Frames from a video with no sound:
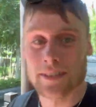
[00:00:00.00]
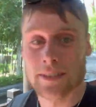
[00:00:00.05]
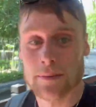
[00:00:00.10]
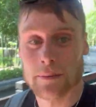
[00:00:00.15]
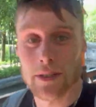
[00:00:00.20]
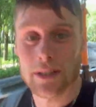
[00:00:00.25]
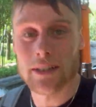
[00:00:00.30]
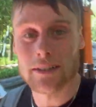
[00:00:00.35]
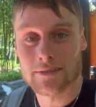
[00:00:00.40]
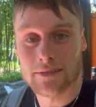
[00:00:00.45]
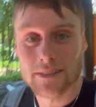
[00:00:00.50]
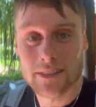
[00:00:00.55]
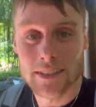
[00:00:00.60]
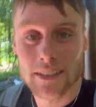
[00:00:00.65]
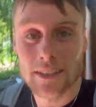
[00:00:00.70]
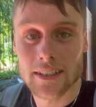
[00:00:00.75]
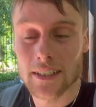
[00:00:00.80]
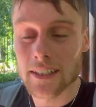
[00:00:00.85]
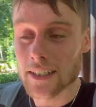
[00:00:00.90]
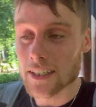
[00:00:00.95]
But
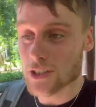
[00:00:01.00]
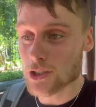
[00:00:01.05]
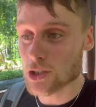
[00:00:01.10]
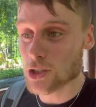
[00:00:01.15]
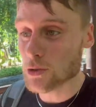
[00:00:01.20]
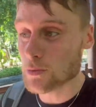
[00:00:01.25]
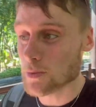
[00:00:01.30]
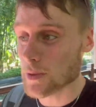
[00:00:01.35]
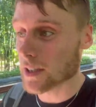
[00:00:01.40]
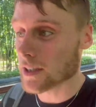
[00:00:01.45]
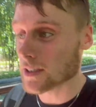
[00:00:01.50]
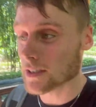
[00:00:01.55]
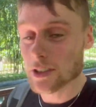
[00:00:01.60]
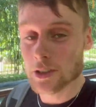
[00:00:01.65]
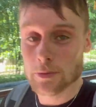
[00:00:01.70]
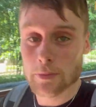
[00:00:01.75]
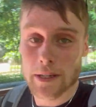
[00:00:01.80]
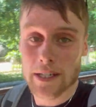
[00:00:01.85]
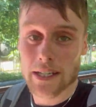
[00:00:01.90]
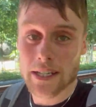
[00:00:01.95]
it should be, because
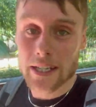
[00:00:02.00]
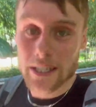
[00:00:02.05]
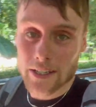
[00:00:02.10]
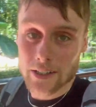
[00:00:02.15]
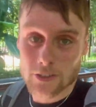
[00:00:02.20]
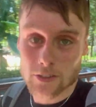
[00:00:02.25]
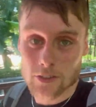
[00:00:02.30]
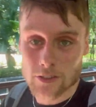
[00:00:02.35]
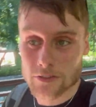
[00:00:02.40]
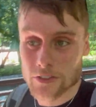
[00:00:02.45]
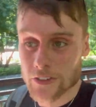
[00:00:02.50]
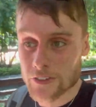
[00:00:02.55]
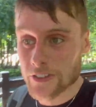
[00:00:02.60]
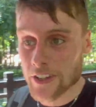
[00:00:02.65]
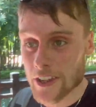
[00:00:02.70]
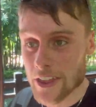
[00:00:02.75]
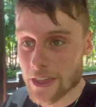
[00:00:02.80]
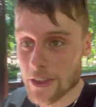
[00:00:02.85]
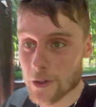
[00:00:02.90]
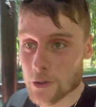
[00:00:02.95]
I spent
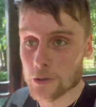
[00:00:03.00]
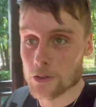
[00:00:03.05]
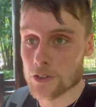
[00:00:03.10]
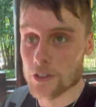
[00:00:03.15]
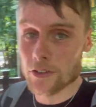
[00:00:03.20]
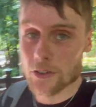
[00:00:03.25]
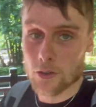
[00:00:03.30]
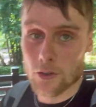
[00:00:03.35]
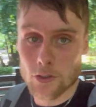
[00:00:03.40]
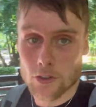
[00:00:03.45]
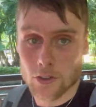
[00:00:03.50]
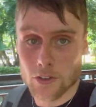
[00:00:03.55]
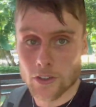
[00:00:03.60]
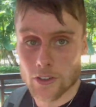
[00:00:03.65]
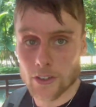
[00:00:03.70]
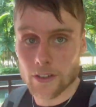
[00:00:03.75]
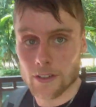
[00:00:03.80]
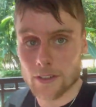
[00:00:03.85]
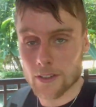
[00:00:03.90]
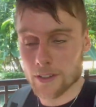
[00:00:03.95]
$850,000 on
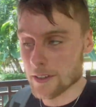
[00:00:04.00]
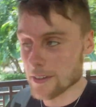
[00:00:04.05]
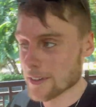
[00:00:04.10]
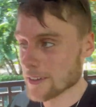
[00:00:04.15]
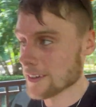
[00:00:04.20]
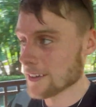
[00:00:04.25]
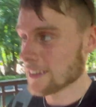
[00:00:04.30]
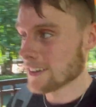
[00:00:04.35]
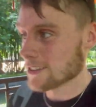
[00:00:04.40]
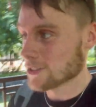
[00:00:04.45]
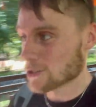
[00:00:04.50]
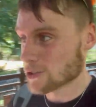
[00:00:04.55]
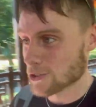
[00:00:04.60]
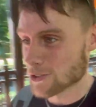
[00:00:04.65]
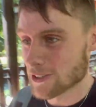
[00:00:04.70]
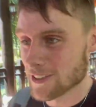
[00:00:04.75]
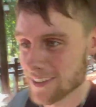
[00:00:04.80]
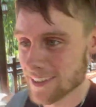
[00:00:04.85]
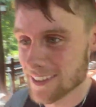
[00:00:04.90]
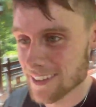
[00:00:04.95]
it. So
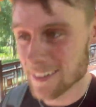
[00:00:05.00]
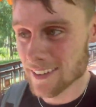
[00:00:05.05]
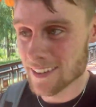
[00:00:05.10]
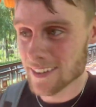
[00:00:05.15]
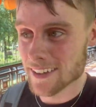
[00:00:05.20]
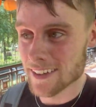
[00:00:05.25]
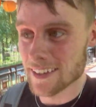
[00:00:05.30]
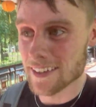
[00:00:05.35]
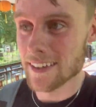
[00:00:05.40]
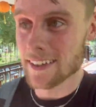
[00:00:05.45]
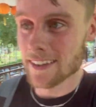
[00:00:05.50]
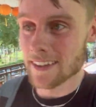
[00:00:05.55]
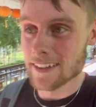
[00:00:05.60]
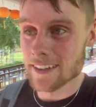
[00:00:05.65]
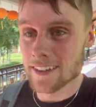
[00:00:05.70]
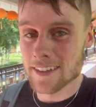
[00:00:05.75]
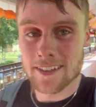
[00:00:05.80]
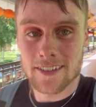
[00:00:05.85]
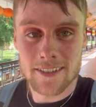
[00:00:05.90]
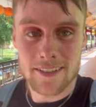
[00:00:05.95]

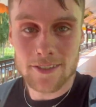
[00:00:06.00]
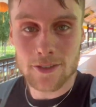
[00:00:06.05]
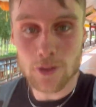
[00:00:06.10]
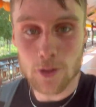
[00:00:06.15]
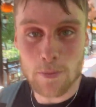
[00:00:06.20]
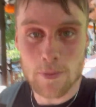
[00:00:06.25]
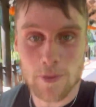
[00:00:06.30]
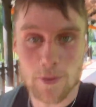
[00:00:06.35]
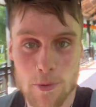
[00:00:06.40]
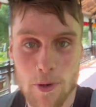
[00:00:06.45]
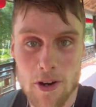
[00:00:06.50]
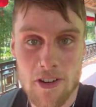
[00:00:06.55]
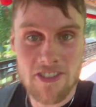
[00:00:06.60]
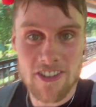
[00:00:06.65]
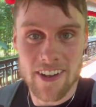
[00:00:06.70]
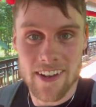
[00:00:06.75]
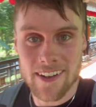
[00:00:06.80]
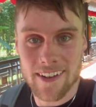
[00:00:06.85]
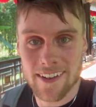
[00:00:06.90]
let's hope it's worth it.